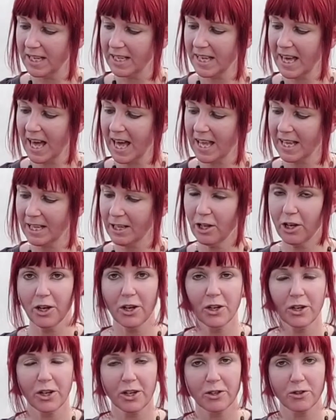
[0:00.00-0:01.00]
can
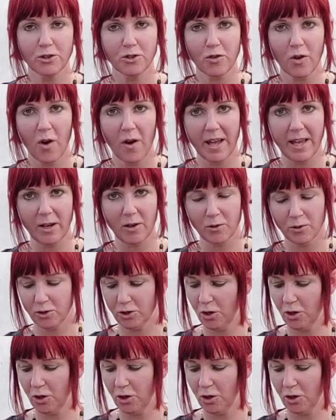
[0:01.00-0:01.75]
look dry on